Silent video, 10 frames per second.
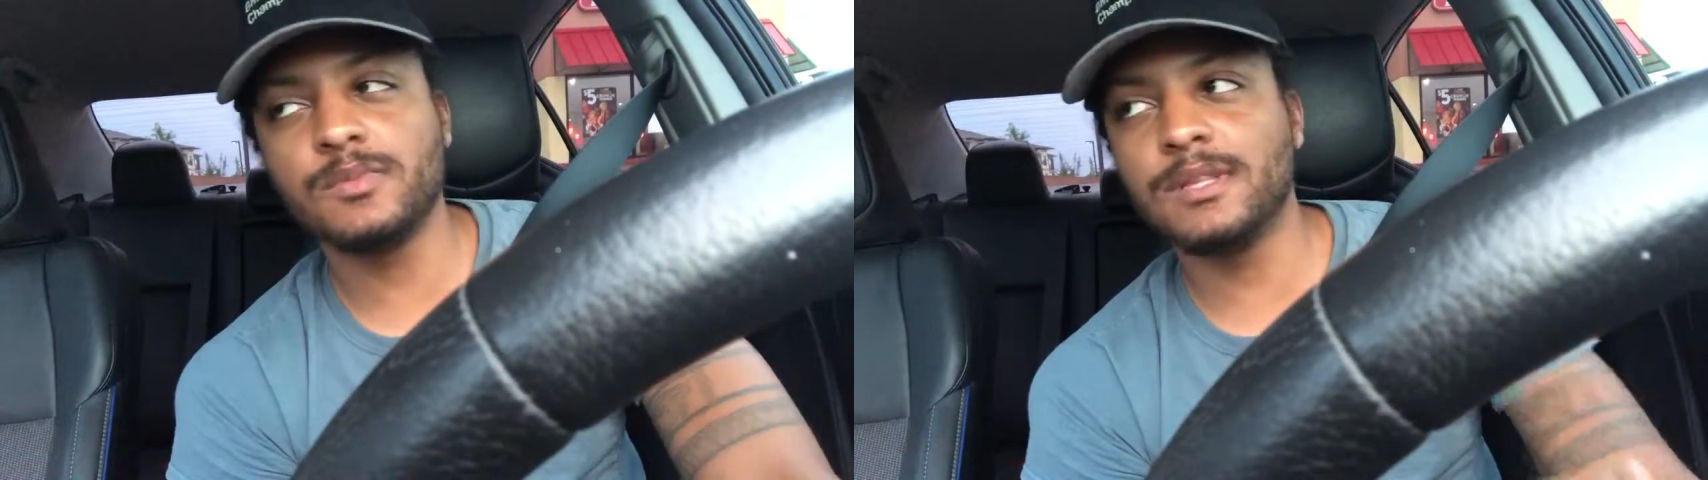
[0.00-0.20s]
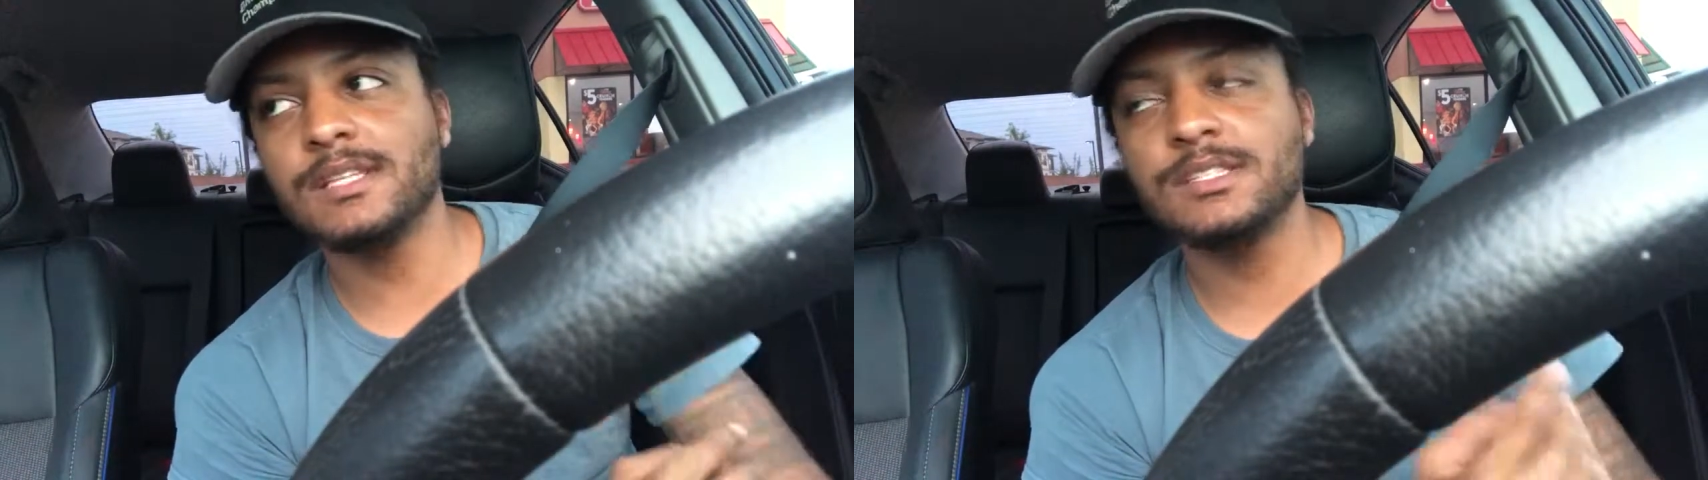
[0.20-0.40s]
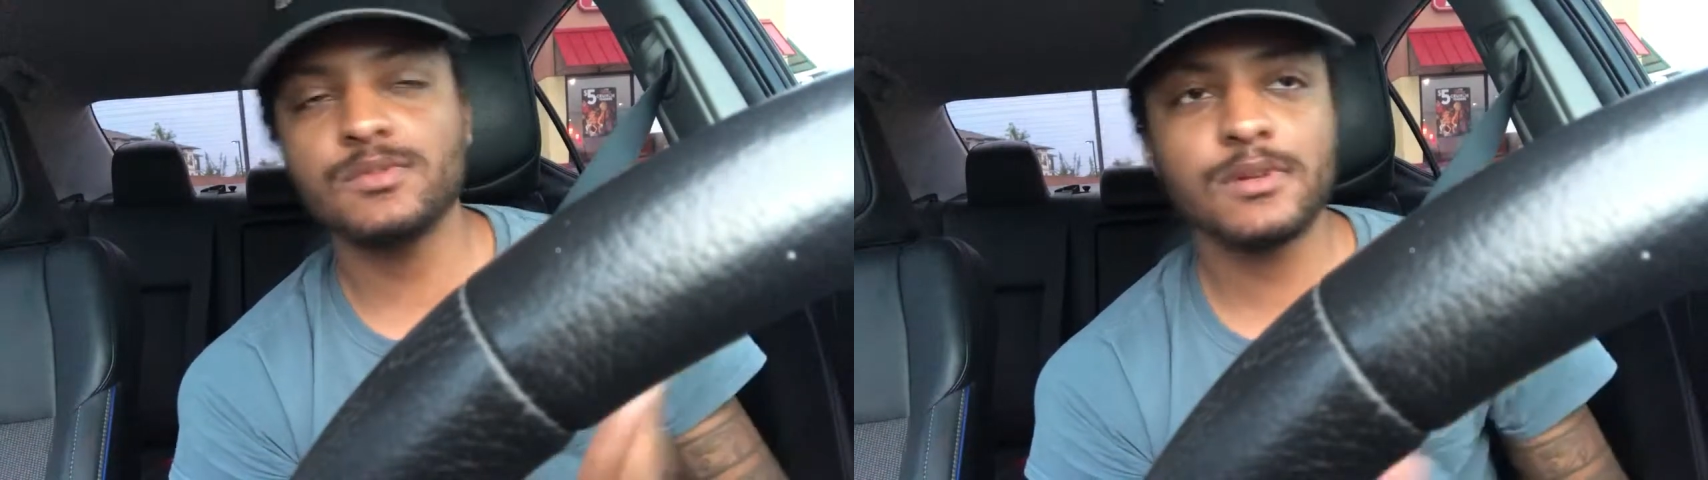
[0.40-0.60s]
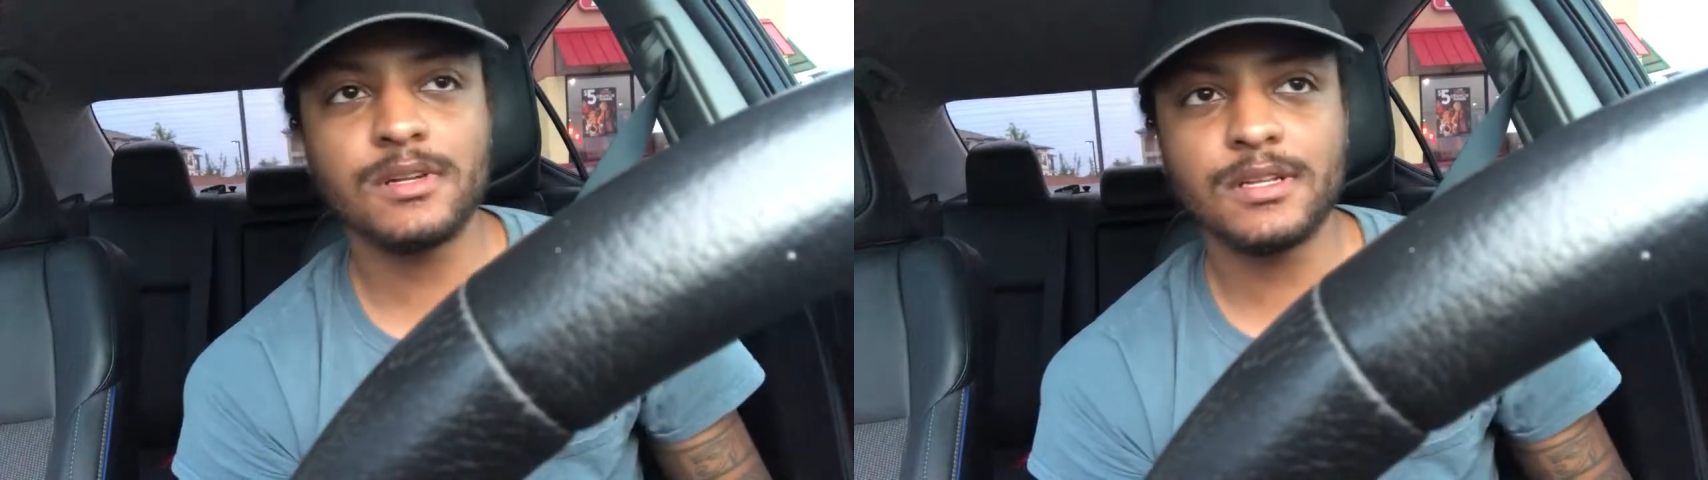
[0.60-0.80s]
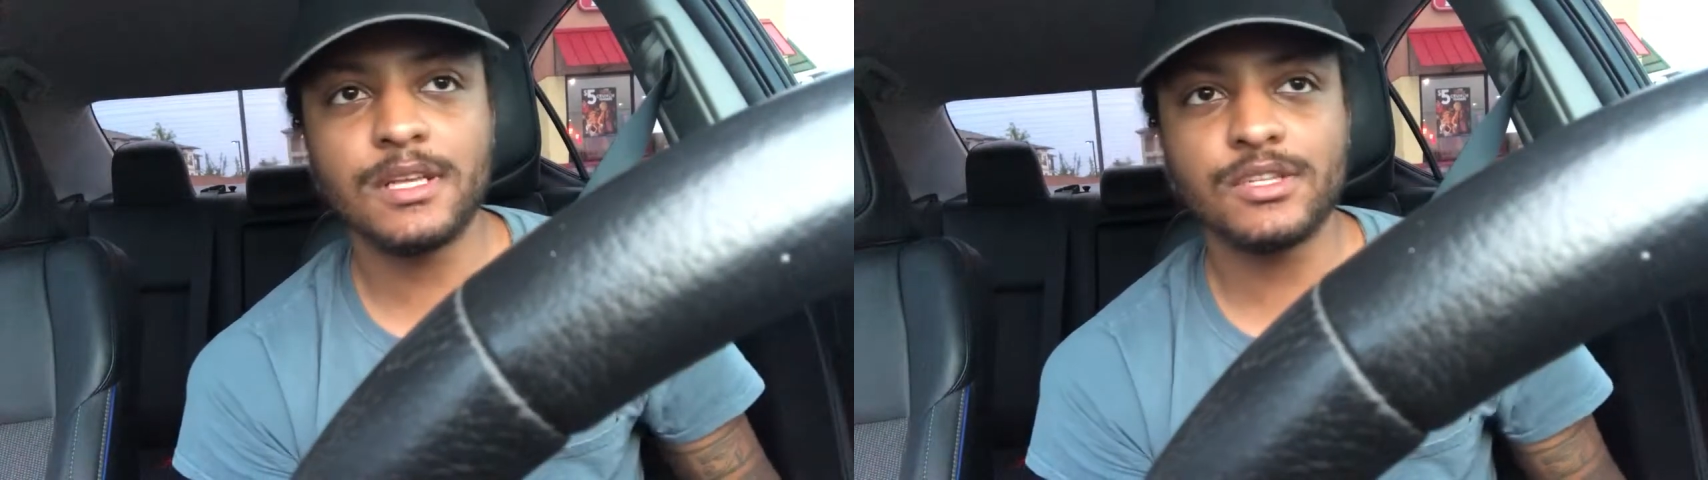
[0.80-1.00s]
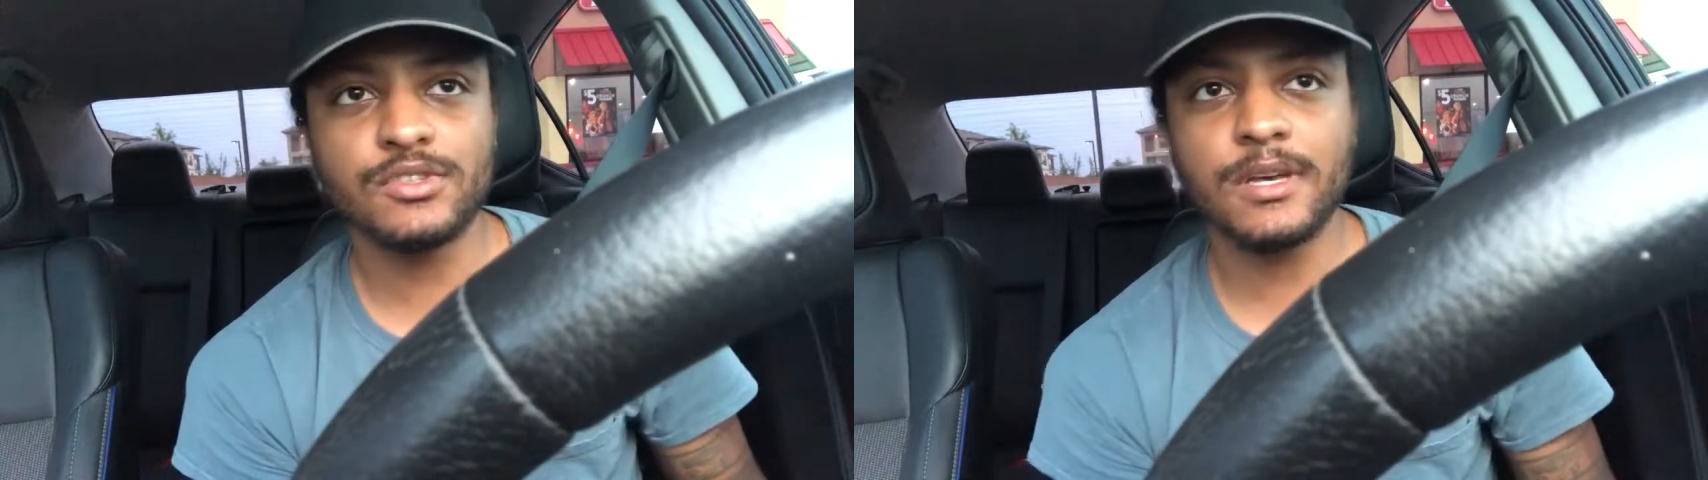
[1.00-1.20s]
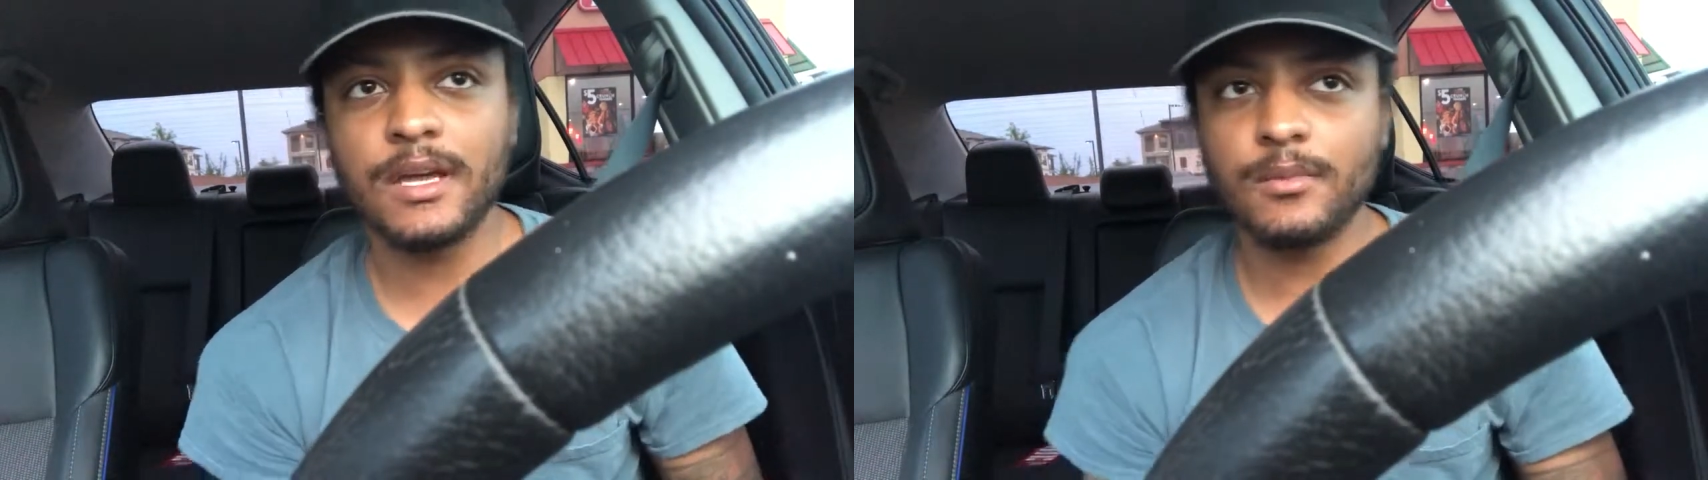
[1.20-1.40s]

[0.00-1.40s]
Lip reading: But that's just one of the things you got